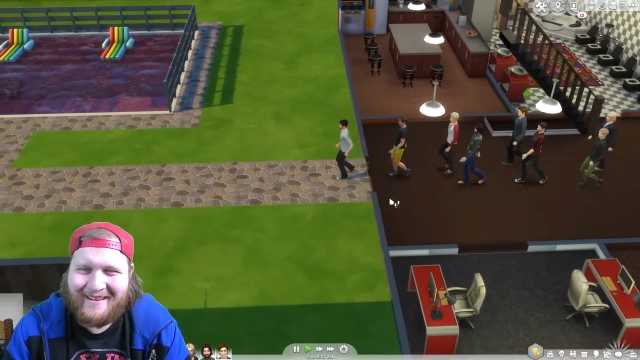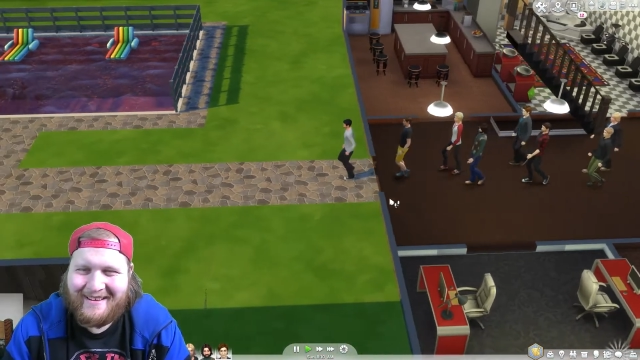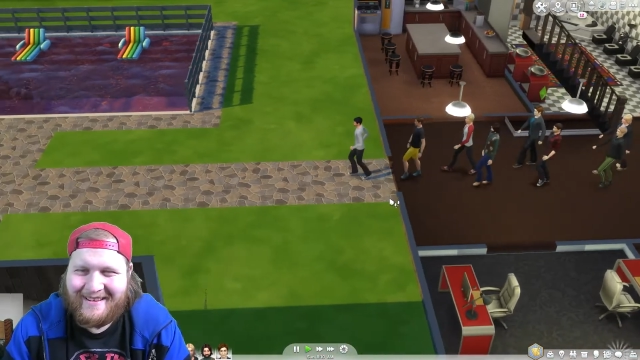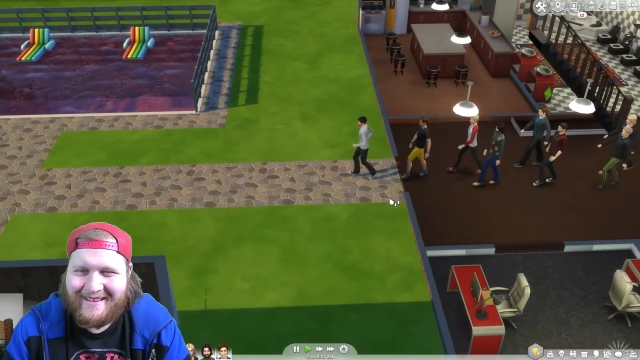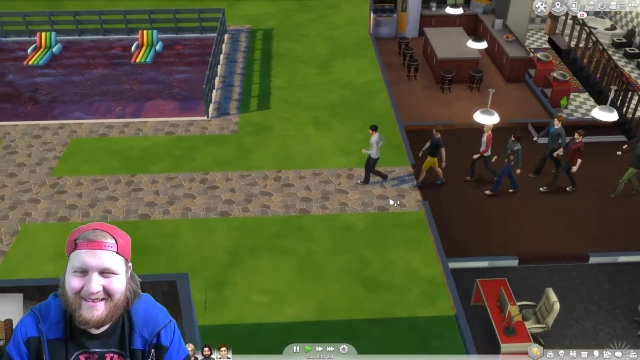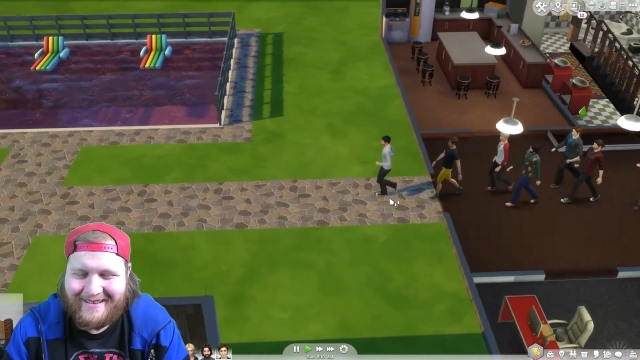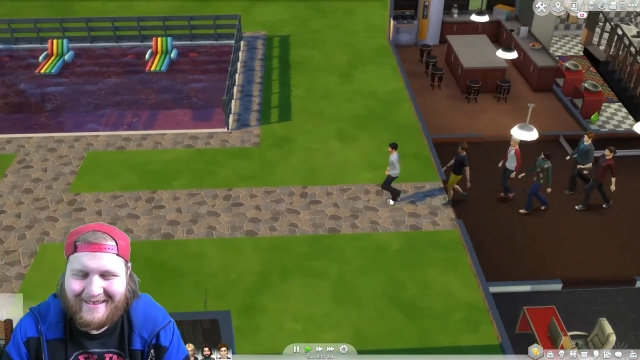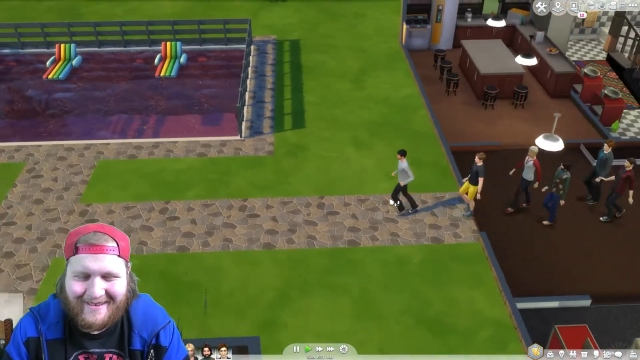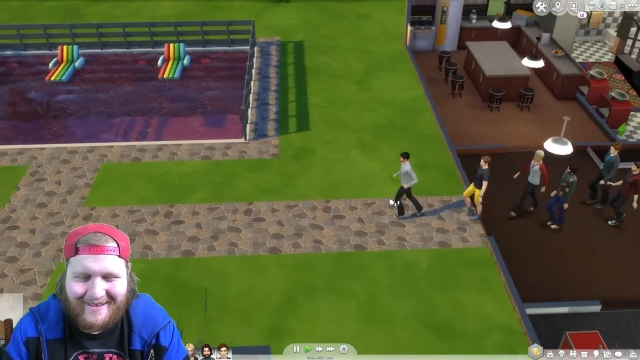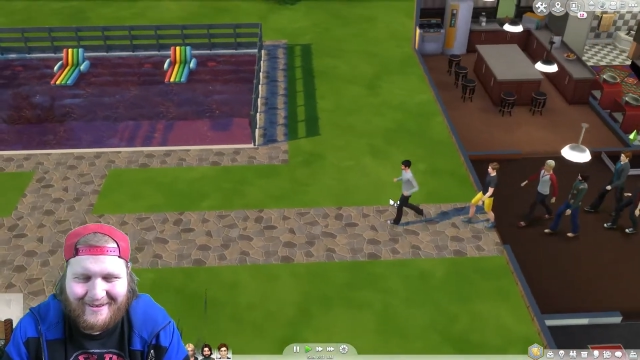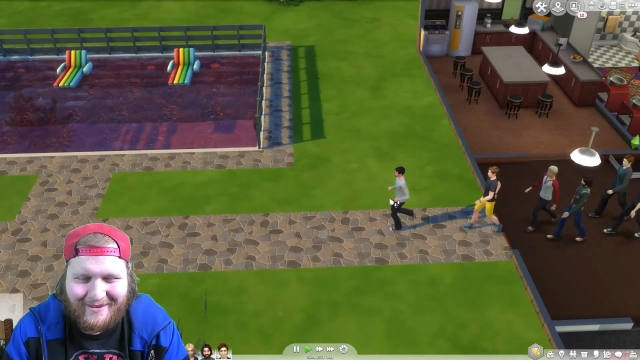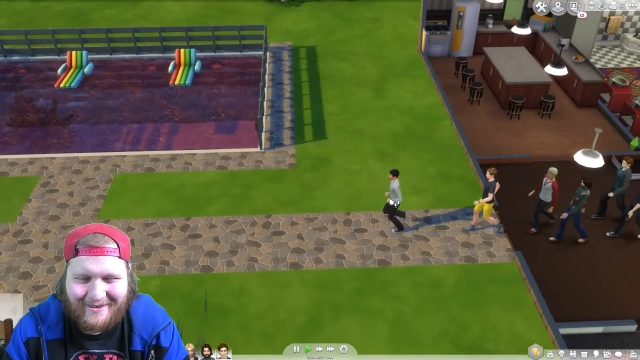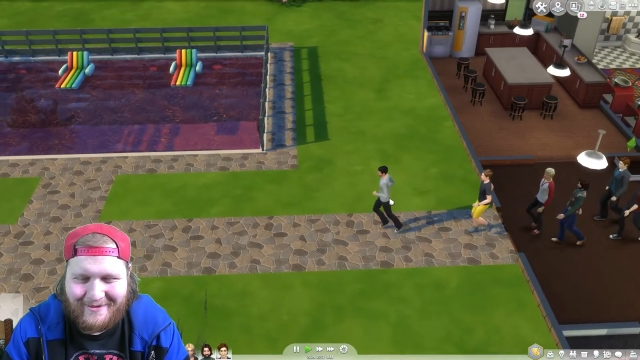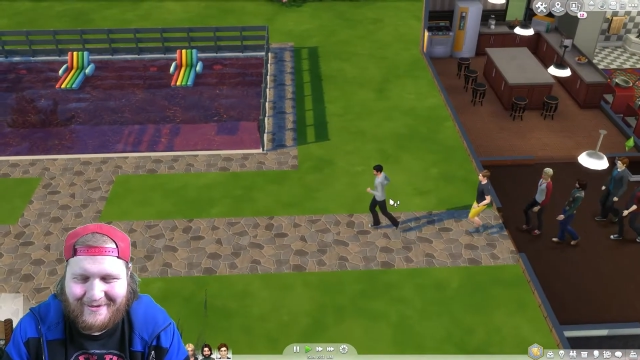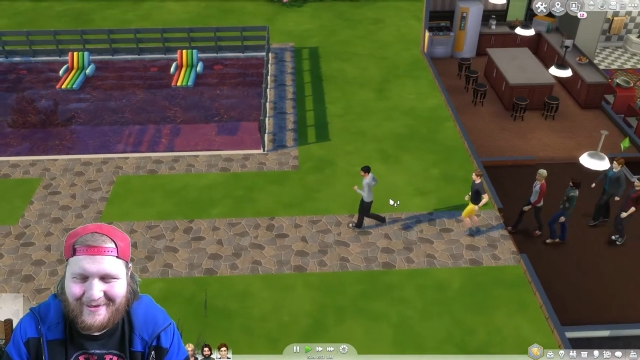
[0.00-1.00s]
Oh, look
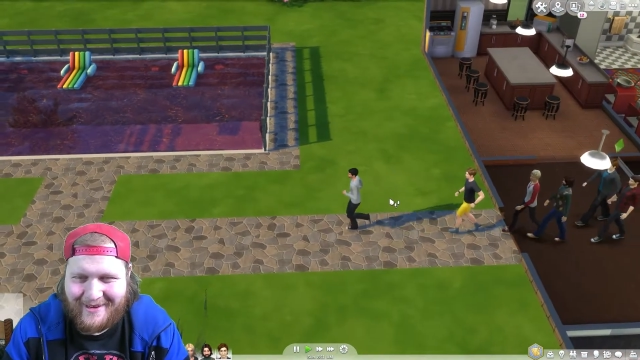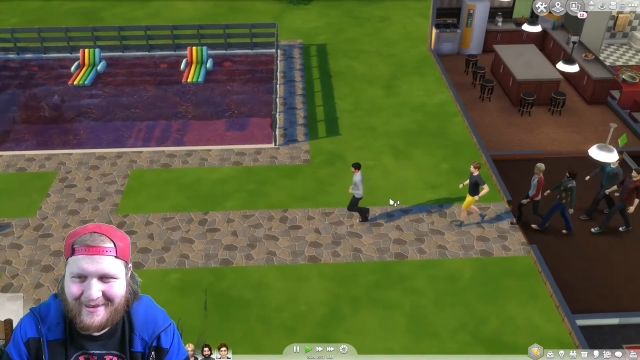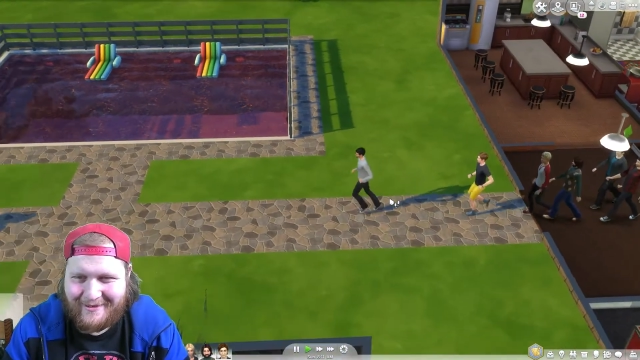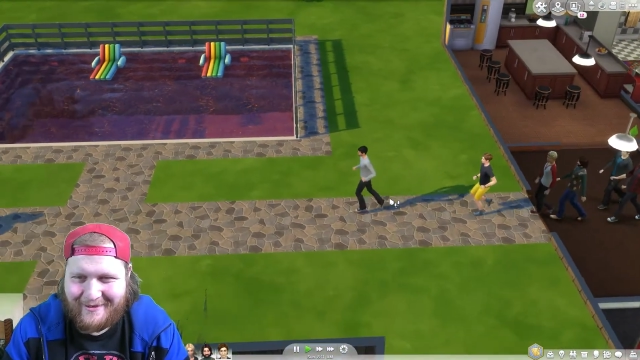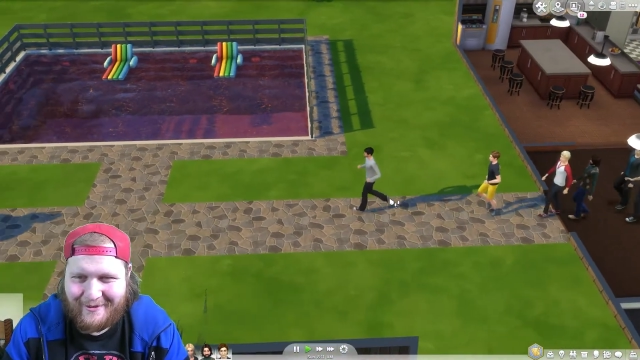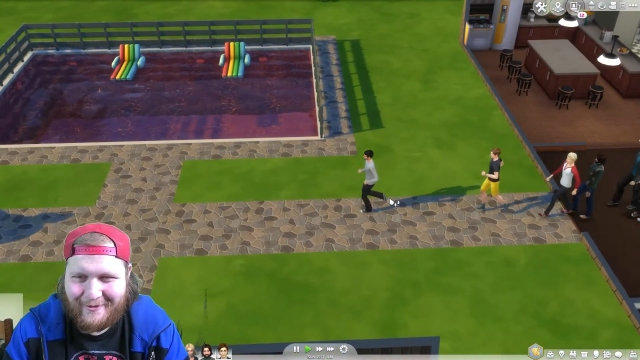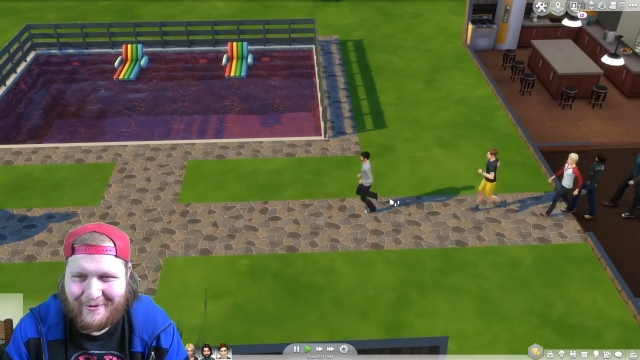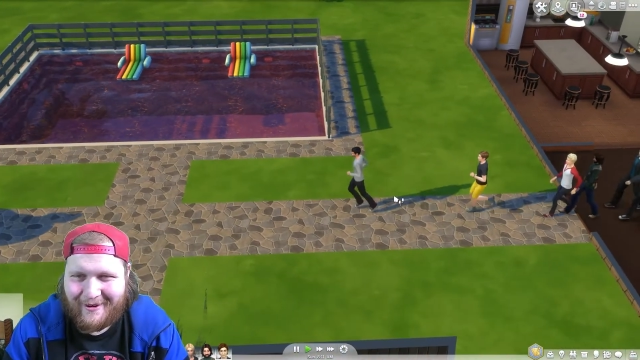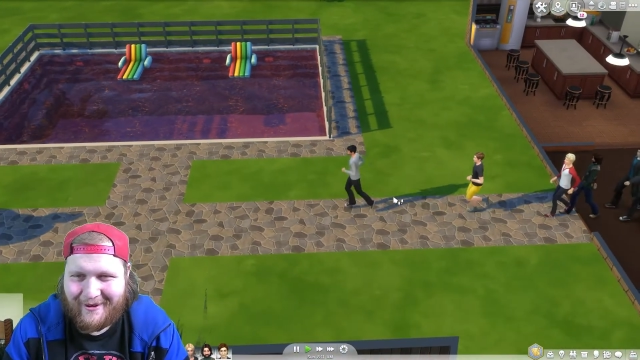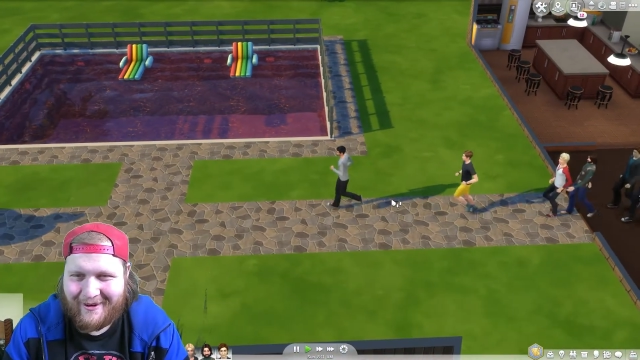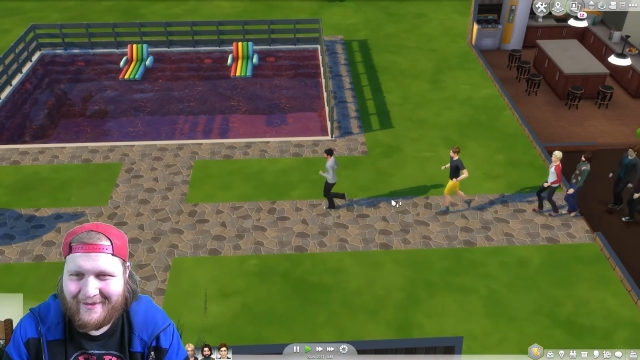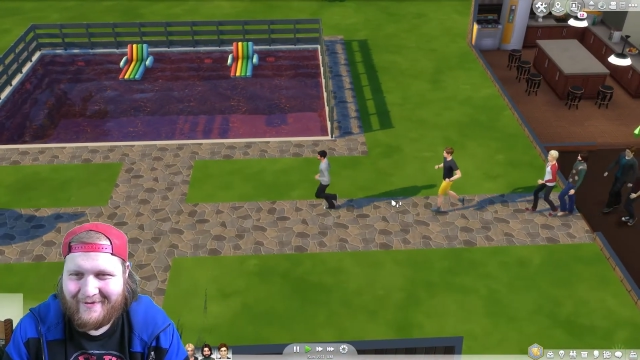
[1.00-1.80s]
at the way they're all walking,